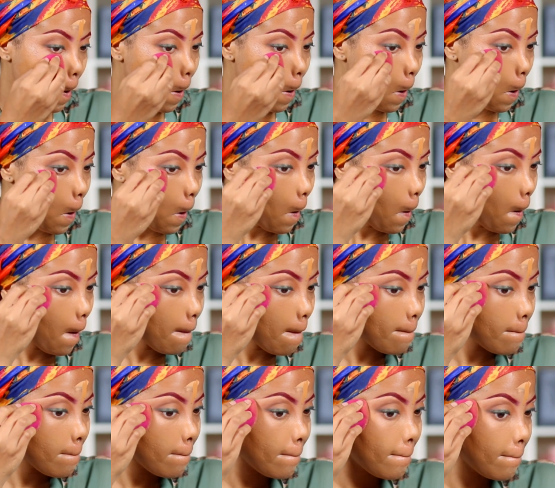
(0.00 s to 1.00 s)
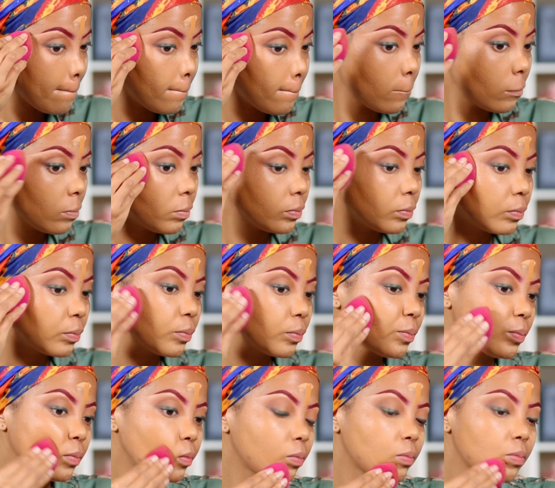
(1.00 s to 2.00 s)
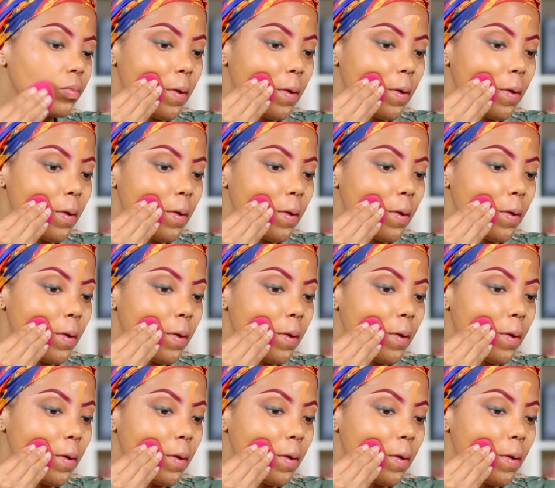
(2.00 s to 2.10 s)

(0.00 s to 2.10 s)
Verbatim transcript: definitely medium coverage,